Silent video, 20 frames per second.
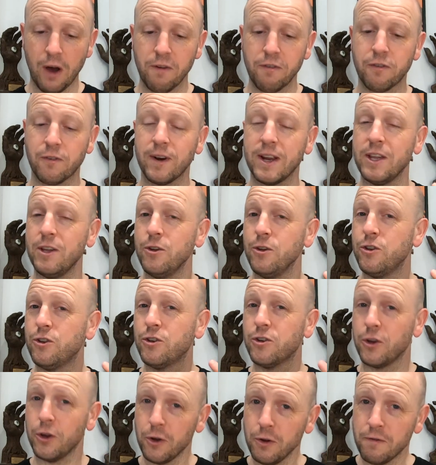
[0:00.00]
offering you
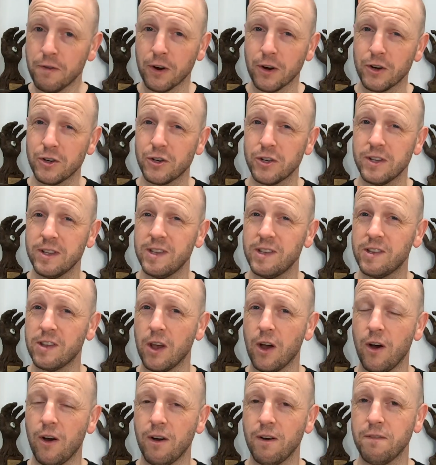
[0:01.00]
2 versions
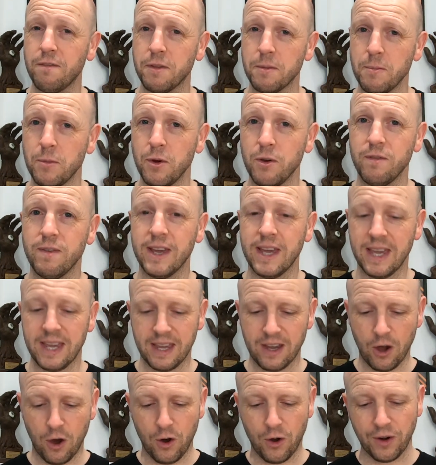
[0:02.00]
of the
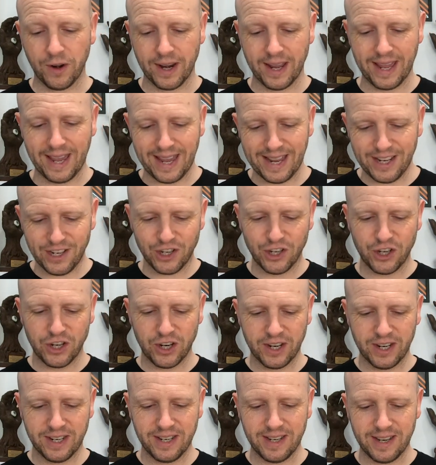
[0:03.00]
movie on
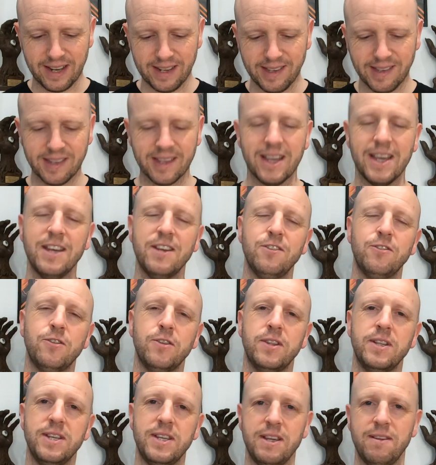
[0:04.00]
each disc. So
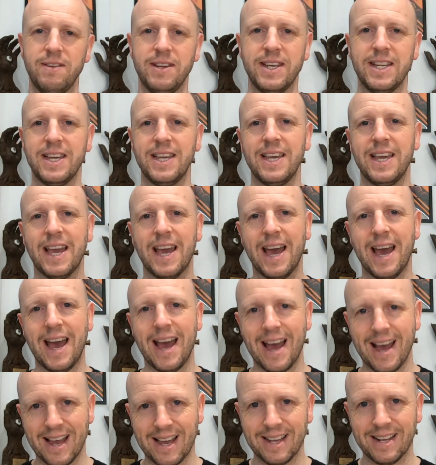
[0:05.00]
the DVD
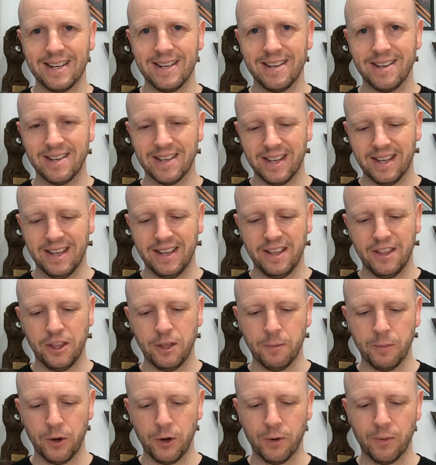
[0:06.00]
and
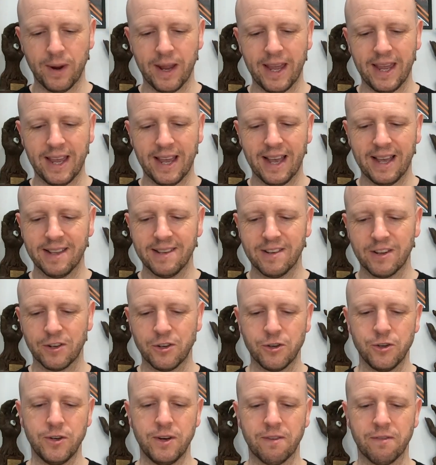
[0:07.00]
the Blu-ray has got
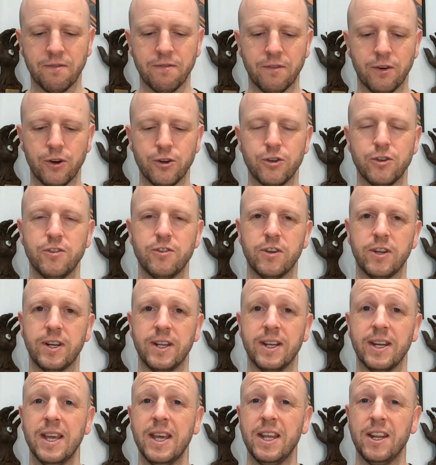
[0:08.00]
two different versions on
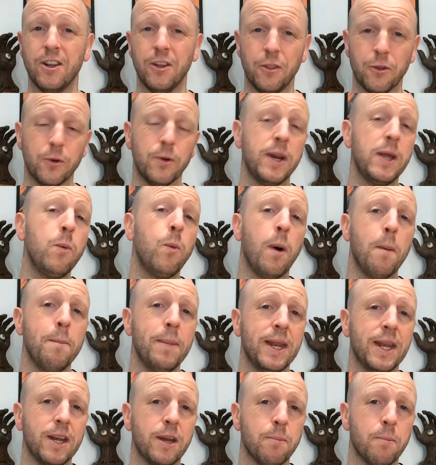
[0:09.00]
it. Now they're only 1
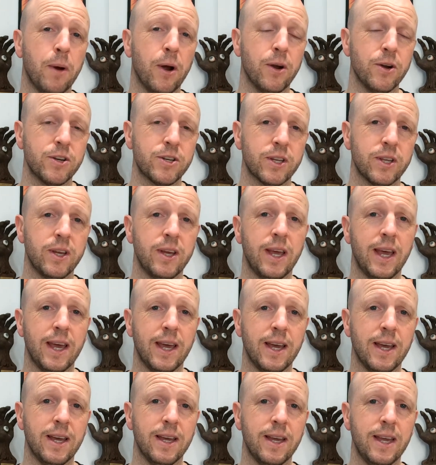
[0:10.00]
minute apart
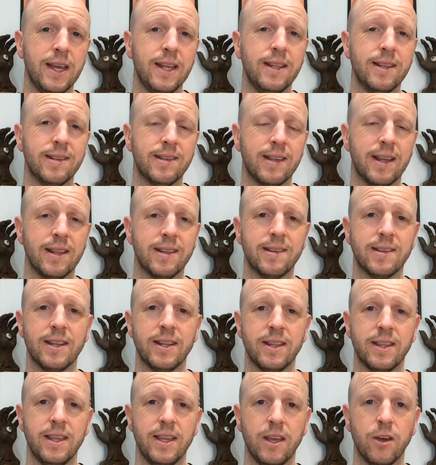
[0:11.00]
in the sense
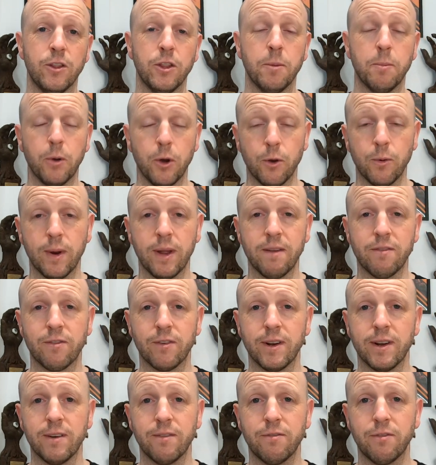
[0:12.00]
that on the Blu-ray,
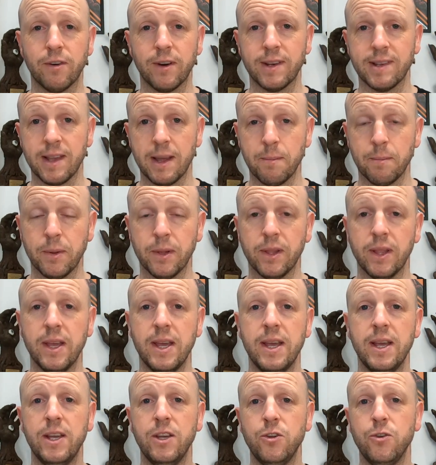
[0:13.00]
for example,
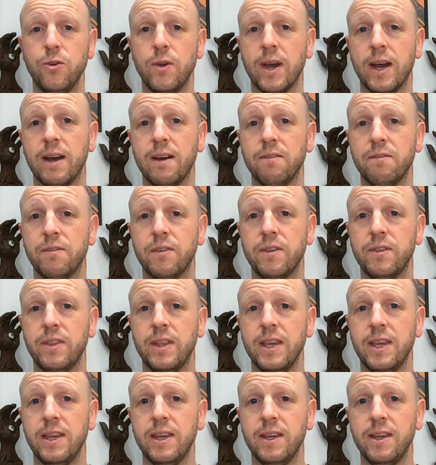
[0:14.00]
you have
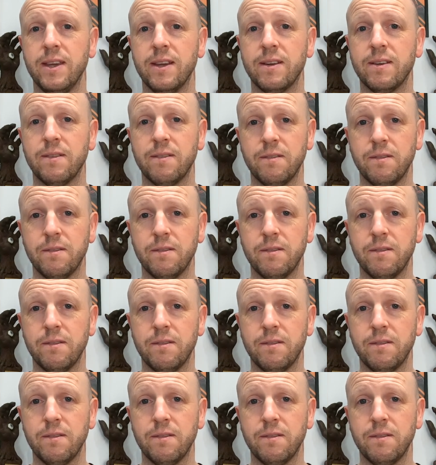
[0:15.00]
the